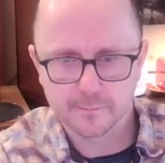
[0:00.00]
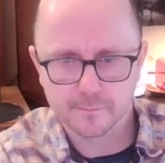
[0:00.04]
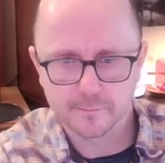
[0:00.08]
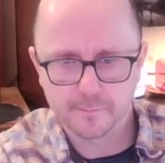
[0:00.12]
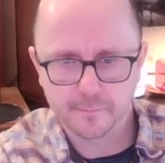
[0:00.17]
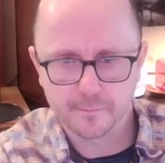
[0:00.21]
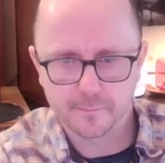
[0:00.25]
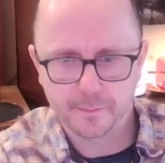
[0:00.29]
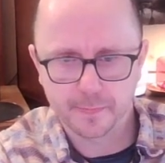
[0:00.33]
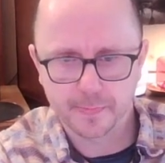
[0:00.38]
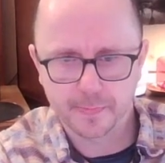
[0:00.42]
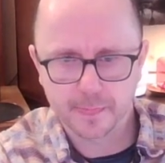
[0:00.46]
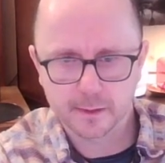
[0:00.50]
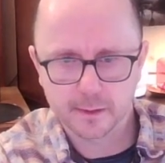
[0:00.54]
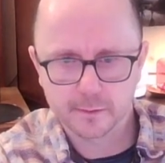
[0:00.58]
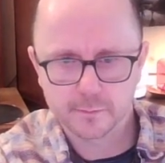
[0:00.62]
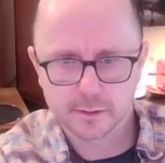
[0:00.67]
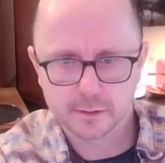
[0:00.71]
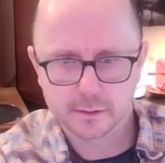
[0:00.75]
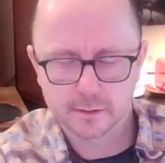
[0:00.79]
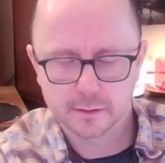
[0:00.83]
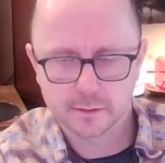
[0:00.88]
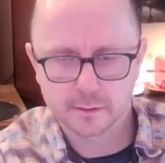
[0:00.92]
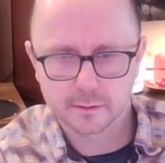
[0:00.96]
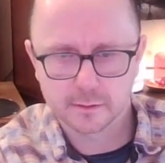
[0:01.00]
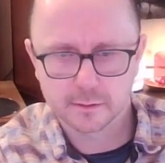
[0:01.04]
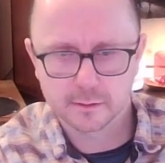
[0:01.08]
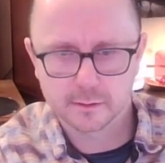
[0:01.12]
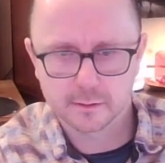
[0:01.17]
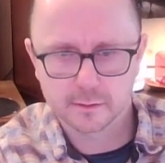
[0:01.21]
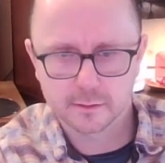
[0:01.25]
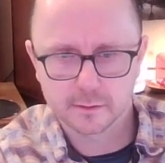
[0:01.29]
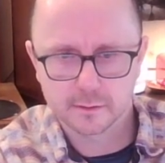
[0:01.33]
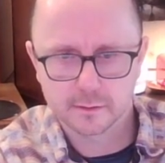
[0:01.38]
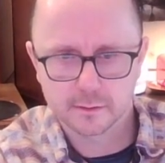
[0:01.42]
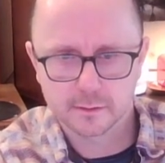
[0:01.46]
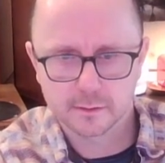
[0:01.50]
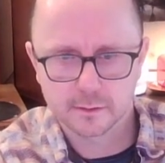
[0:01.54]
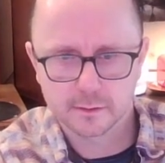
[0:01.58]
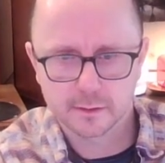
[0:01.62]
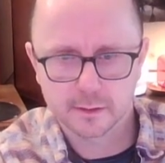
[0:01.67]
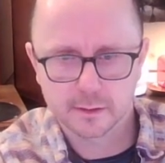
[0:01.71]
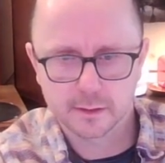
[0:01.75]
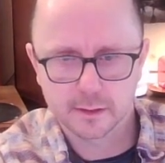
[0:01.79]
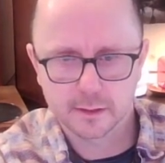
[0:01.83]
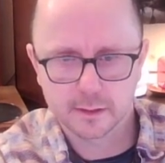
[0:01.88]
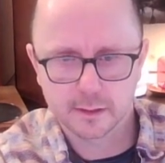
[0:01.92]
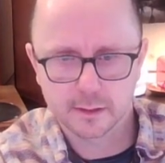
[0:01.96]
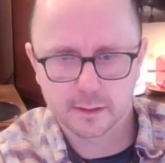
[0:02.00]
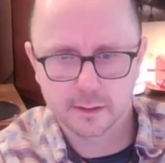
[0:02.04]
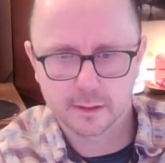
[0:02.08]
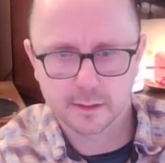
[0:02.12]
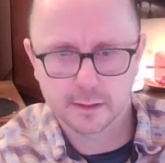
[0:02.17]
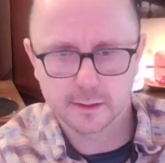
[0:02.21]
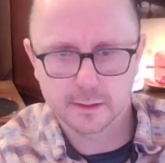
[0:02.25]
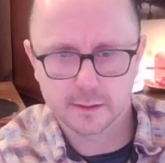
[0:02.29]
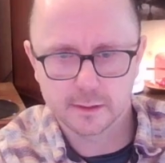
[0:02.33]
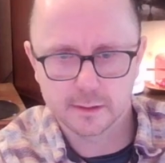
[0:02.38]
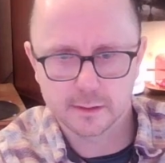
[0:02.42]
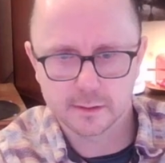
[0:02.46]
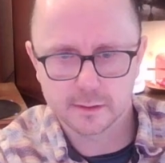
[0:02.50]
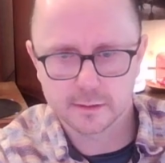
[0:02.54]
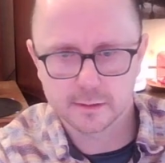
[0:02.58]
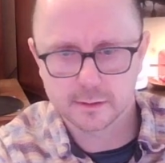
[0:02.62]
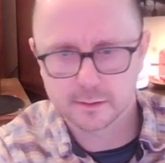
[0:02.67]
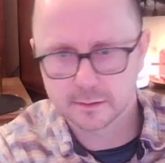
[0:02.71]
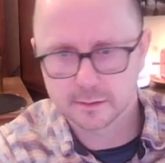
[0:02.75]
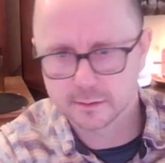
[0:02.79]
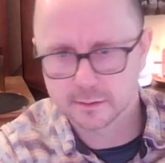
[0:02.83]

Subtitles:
which is